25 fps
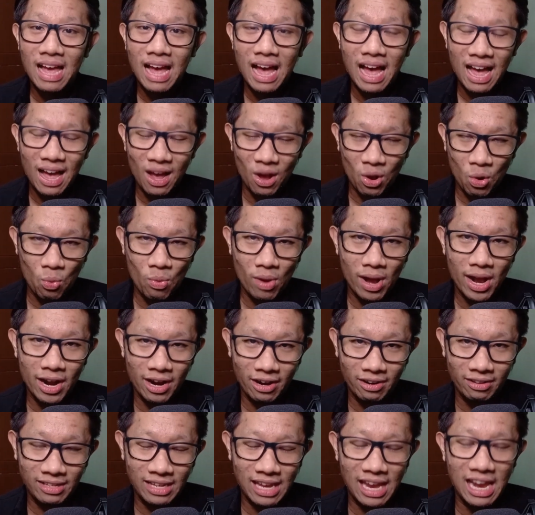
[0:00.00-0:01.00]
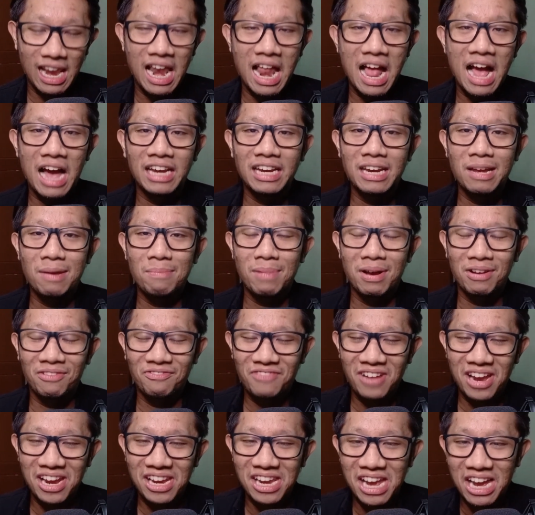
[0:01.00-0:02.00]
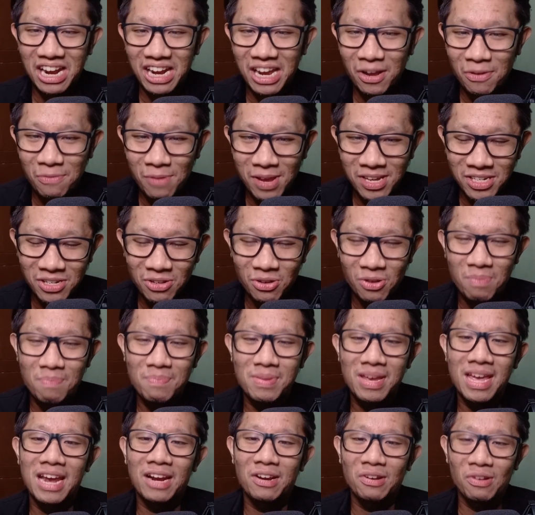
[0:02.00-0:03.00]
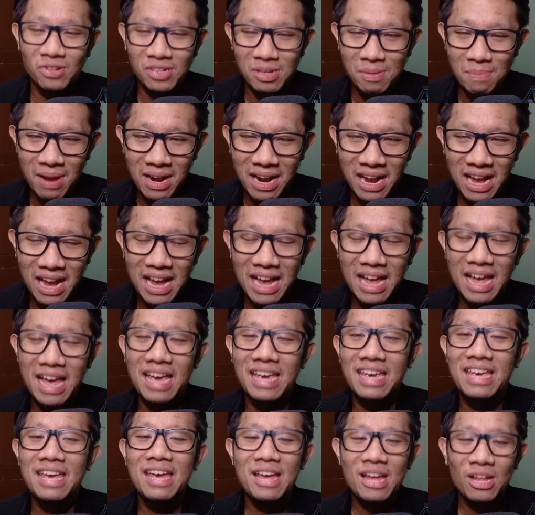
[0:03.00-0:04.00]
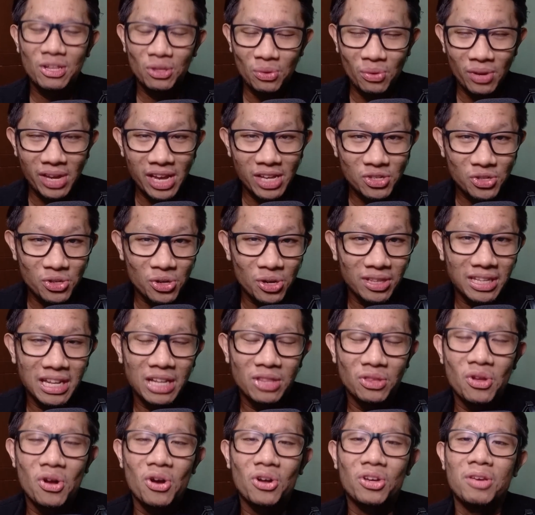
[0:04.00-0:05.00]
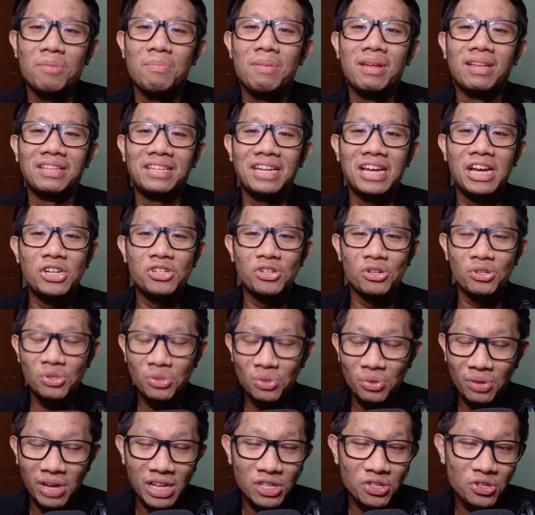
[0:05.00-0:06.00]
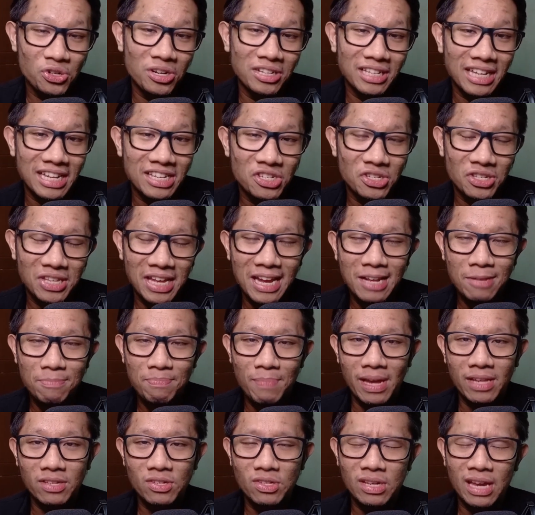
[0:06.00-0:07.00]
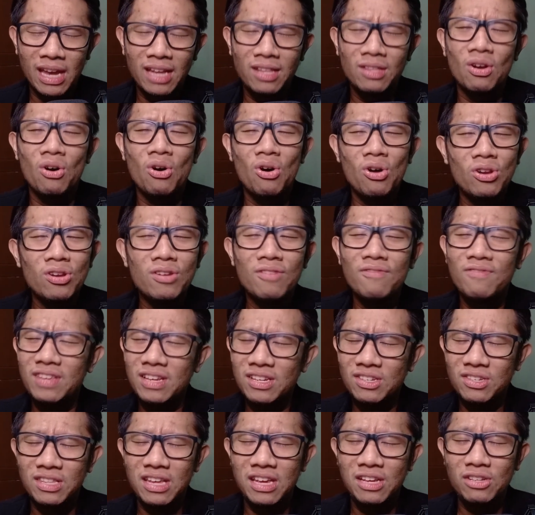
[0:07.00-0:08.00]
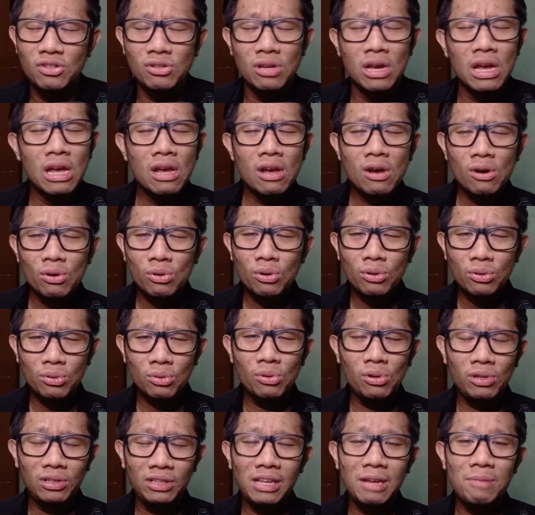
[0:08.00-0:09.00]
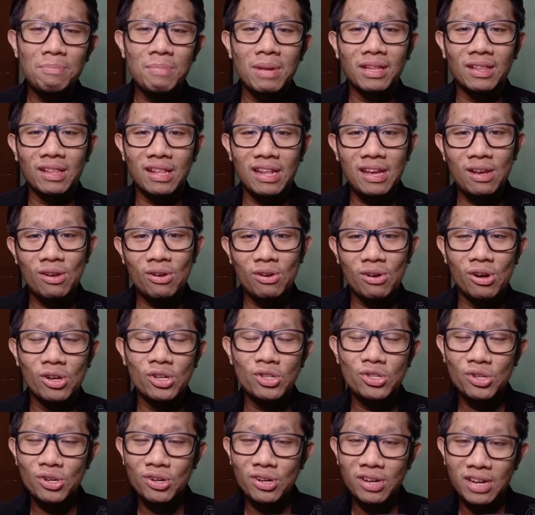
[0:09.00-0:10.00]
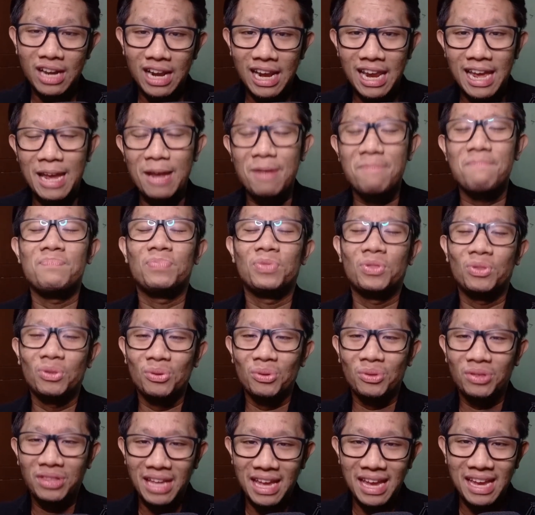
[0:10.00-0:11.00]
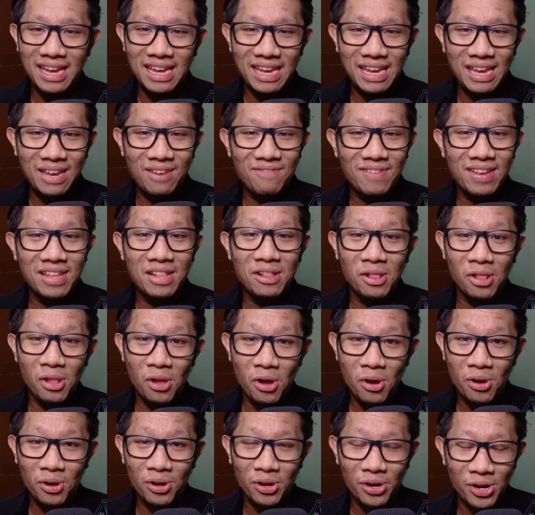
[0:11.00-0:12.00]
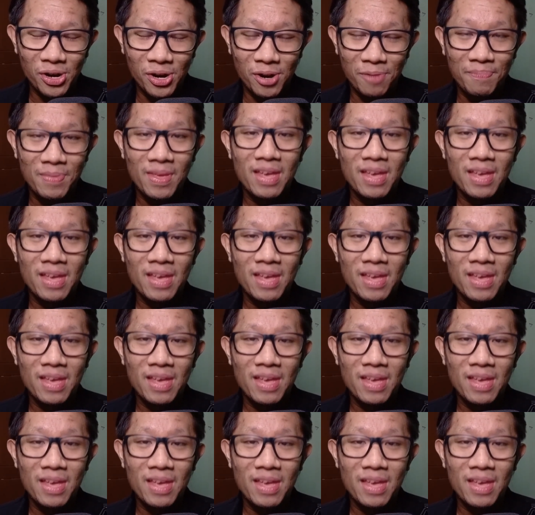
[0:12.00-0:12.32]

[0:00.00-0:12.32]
acquired. Kailangan na mag-file ng request sa gobyerno, sa barangay, to get certain documentations, to get certain statements. And all of these things could ultimately cause your claim to take even longer